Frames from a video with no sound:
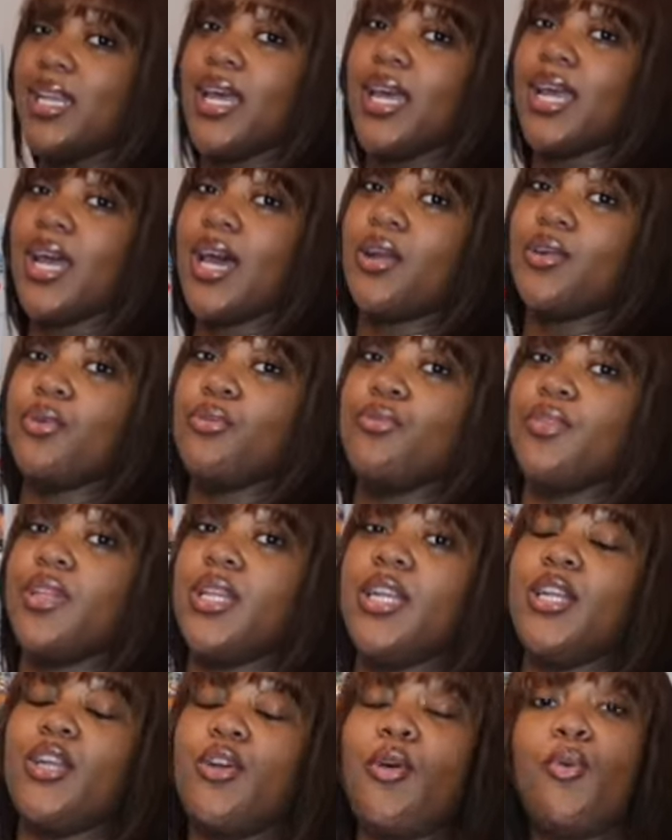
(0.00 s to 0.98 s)
Like, I don't
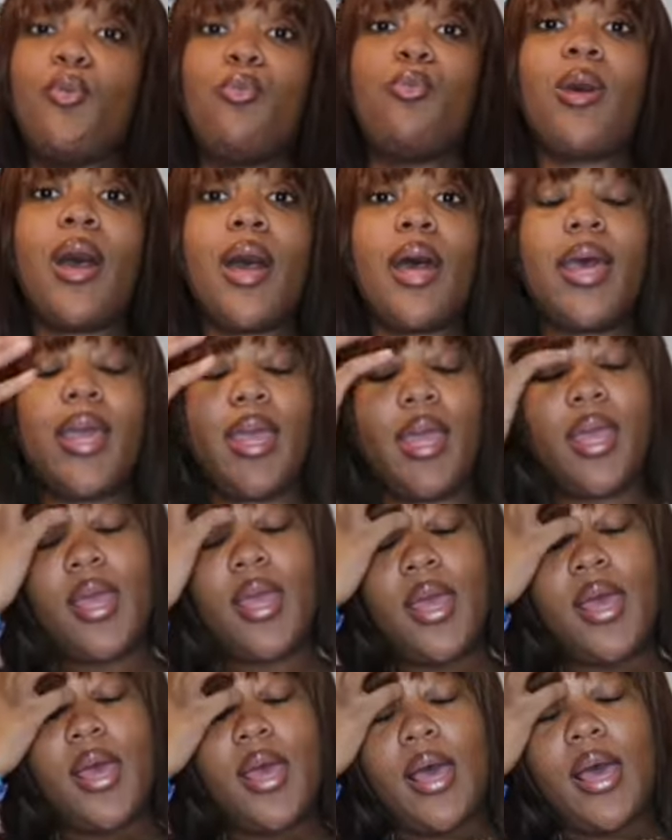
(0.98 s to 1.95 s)
really know why
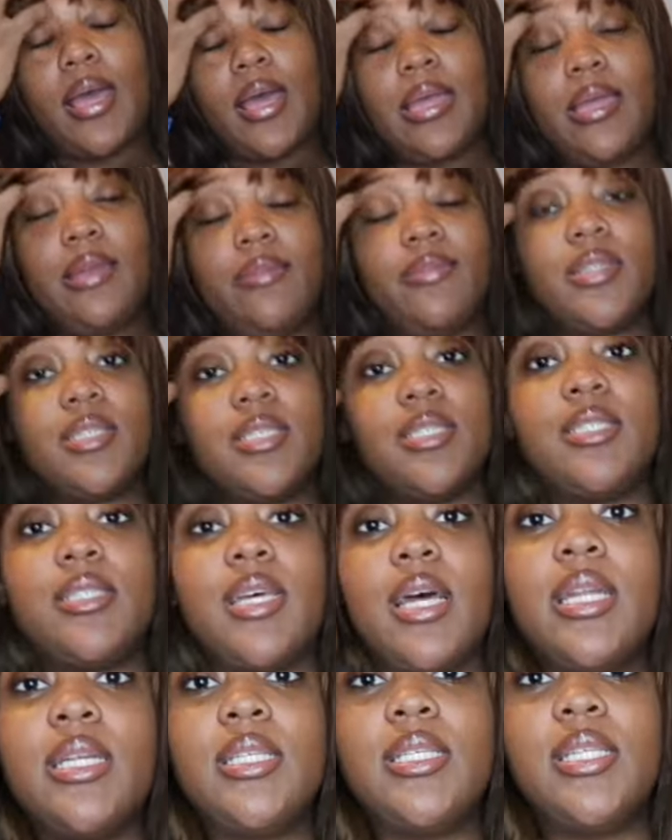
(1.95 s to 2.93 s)
I even
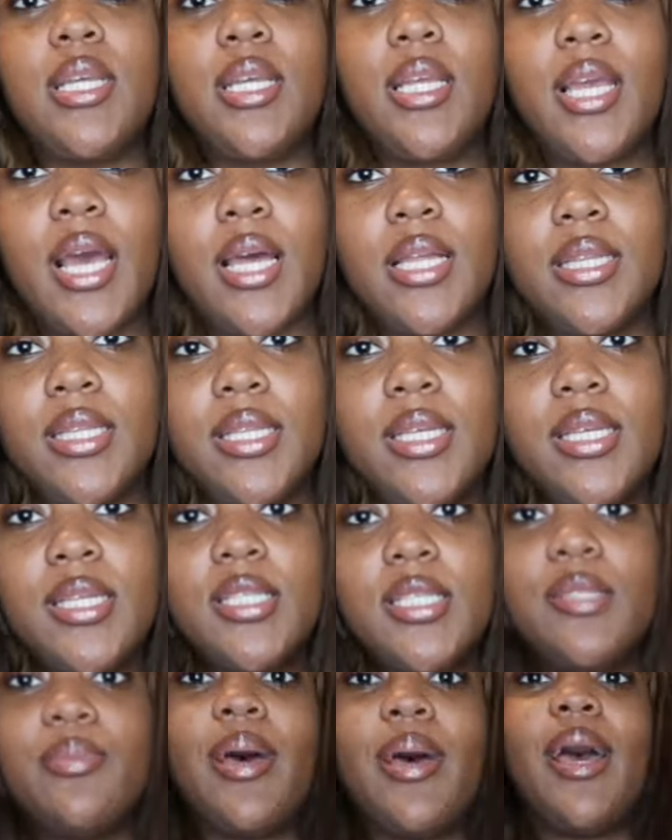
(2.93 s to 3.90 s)
decided to get
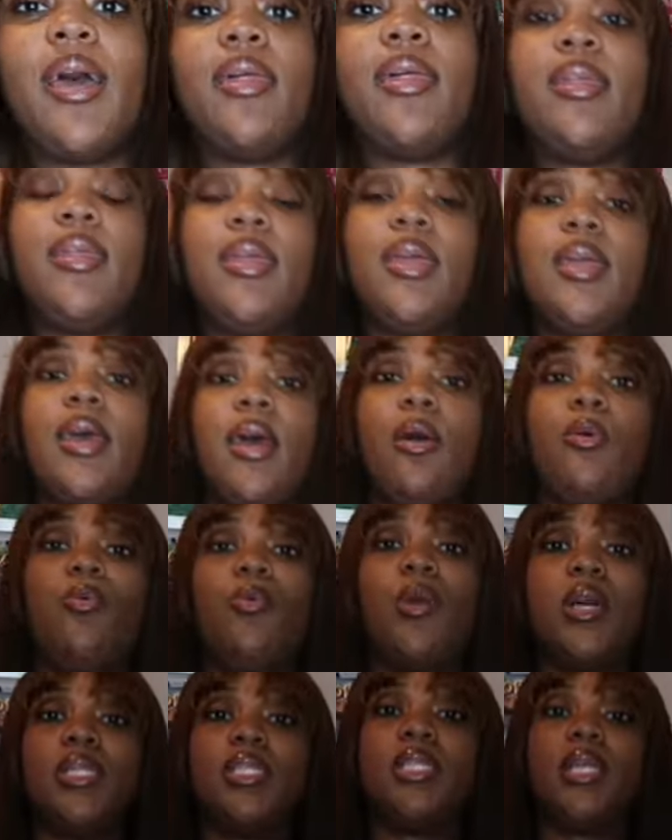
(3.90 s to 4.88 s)
this, but I think I
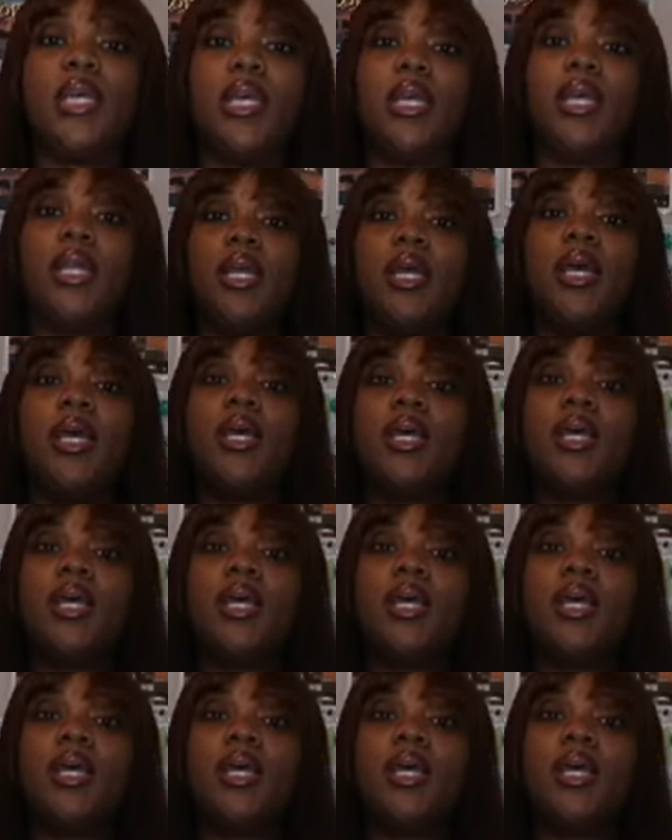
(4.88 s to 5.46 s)
wanted